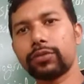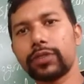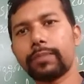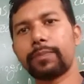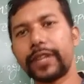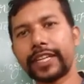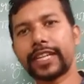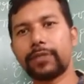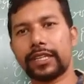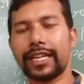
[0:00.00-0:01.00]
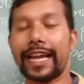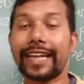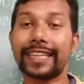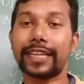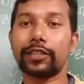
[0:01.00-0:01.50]
to the printed mail
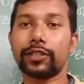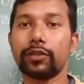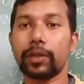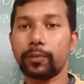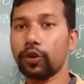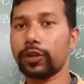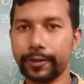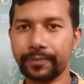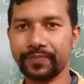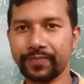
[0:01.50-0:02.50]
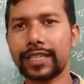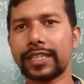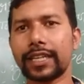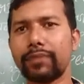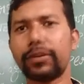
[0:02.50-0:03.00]
like that your book. It is
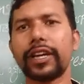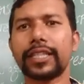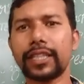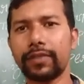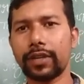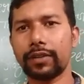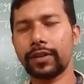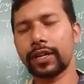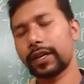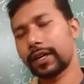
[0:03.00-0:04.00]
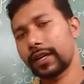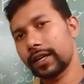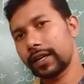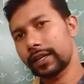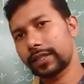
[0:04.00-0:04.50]
the communication way.
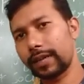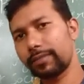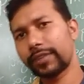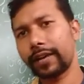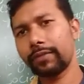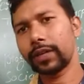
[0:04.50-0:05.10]
Sometimes